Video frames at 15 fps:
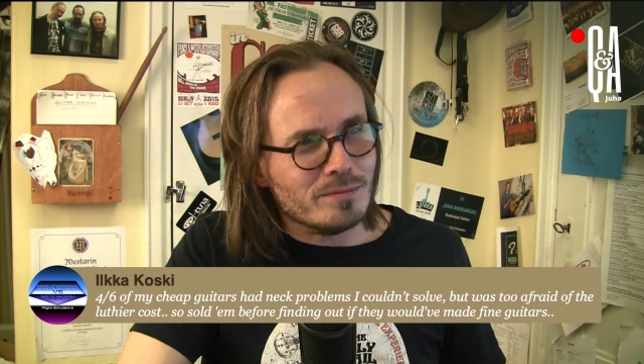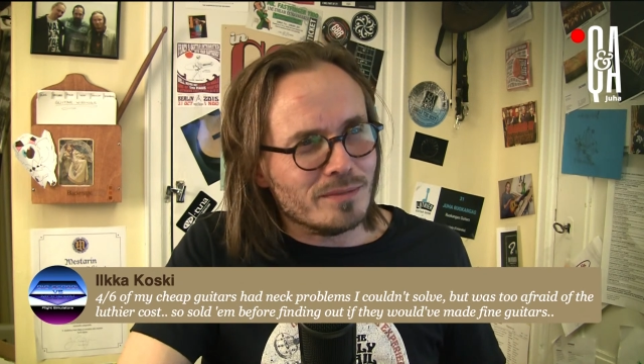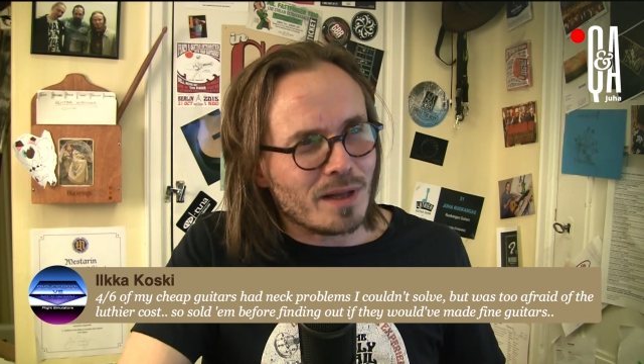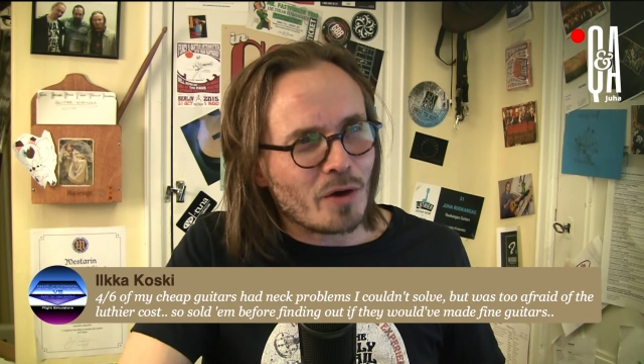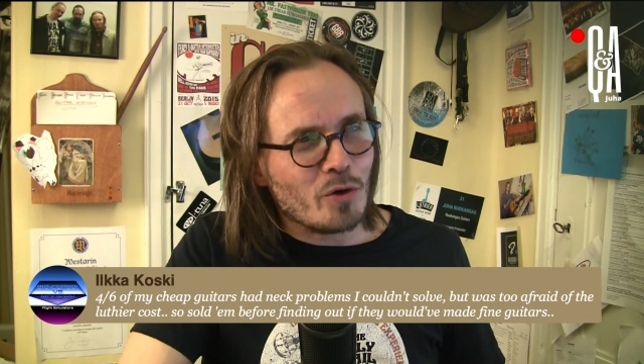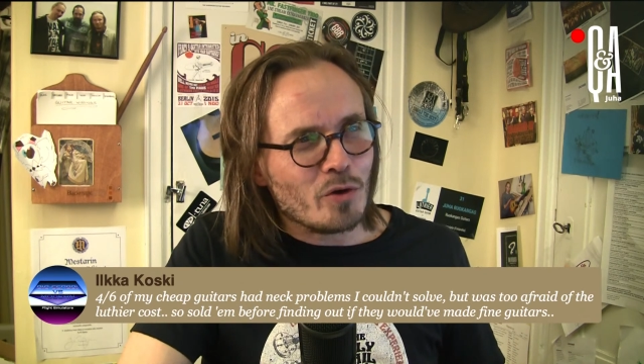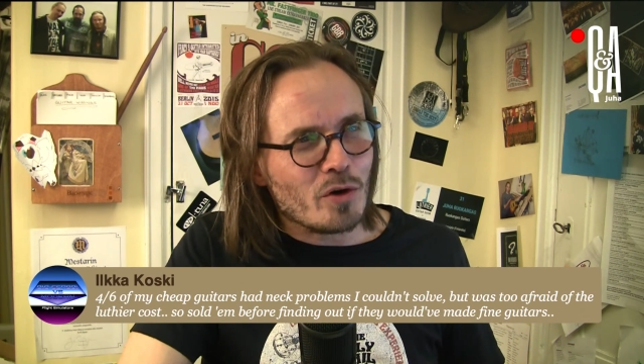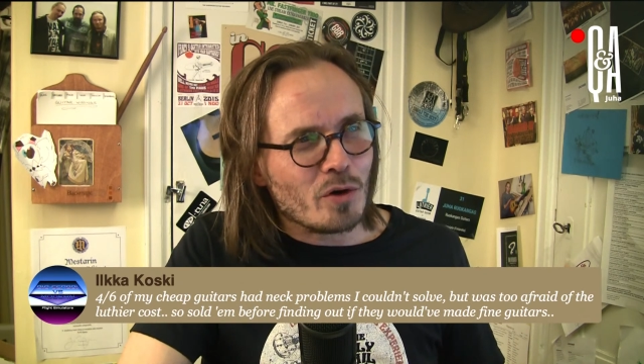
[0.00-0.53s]

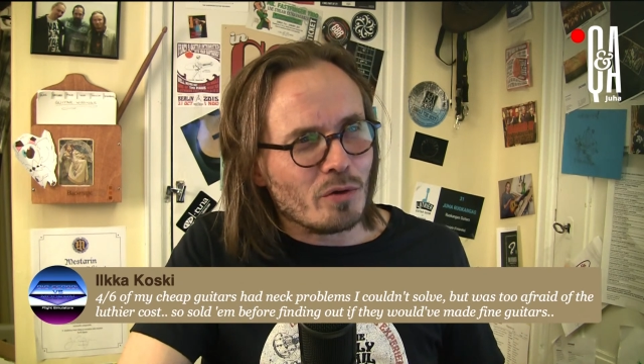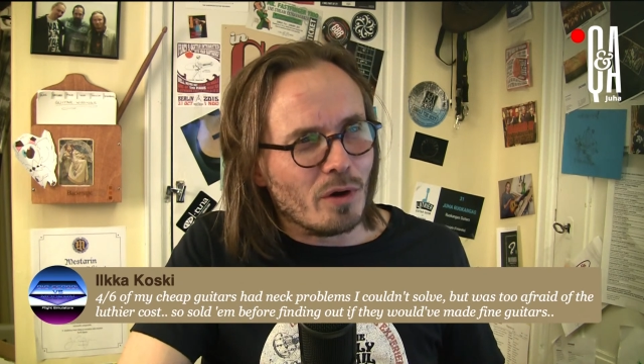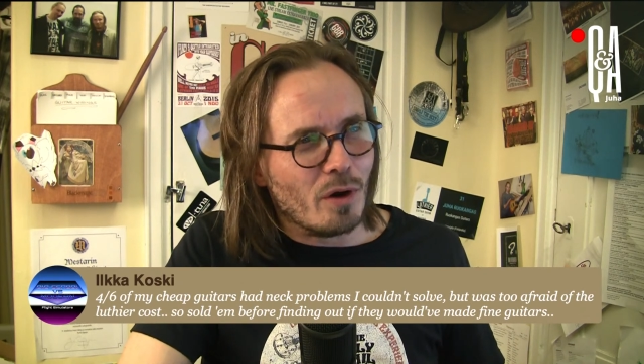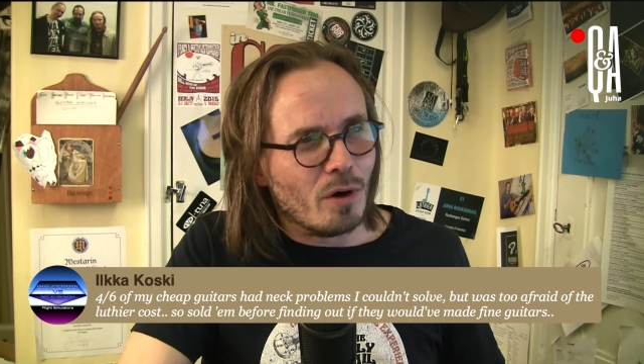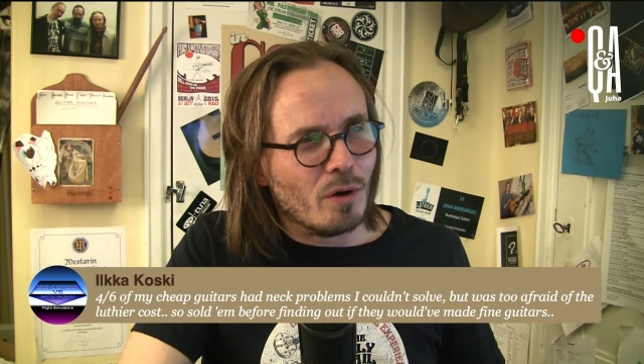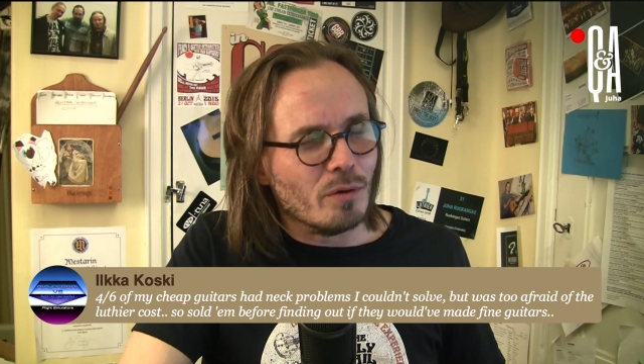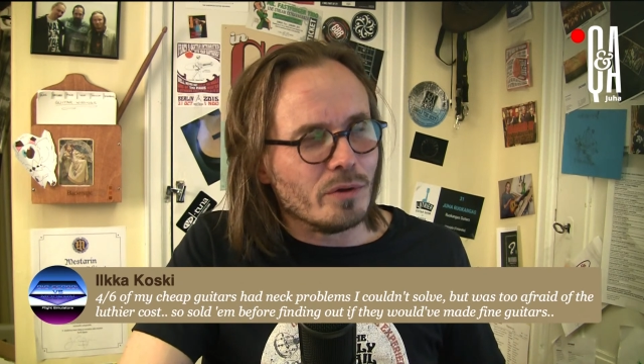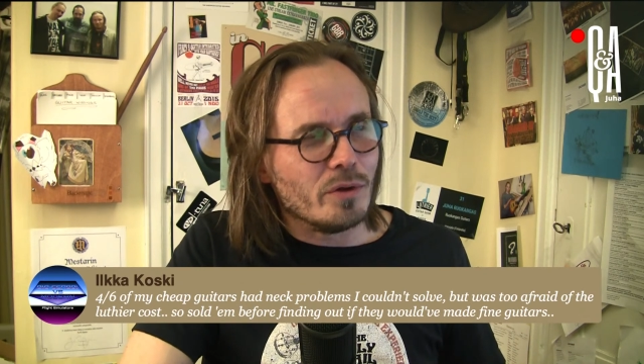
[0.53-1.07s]
Now you don't
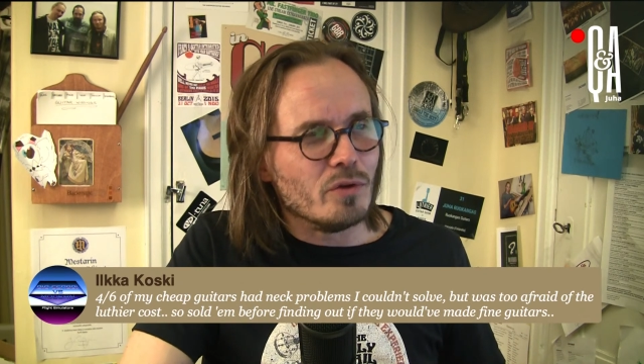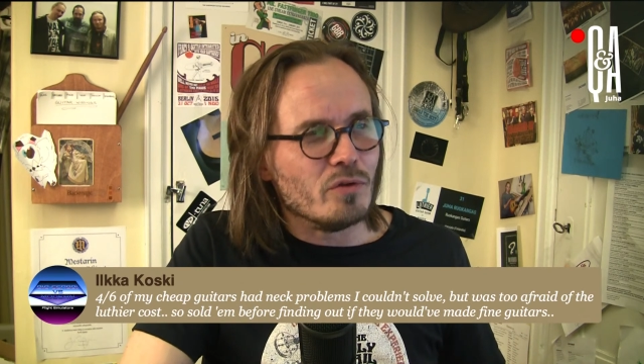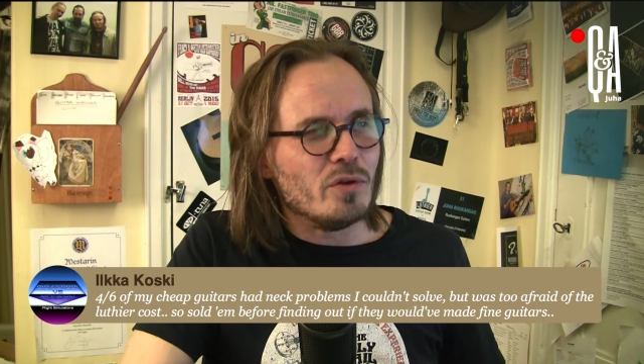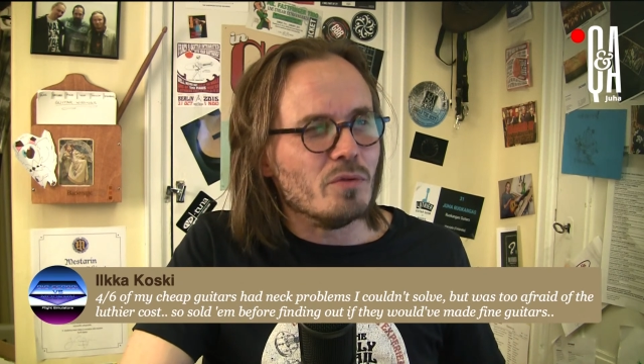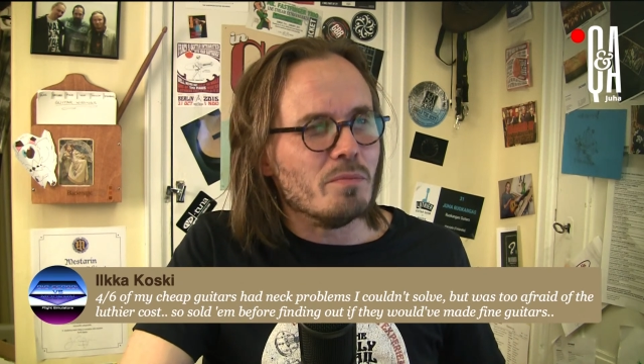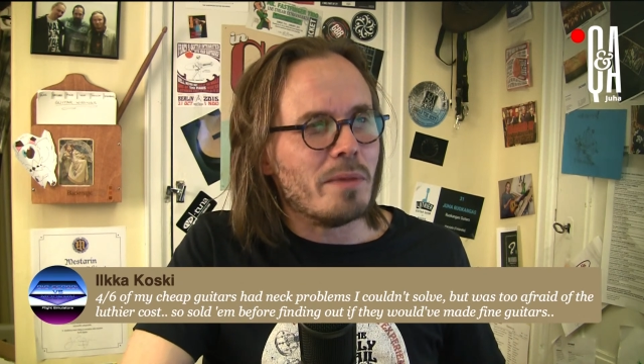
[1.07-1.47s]
know. You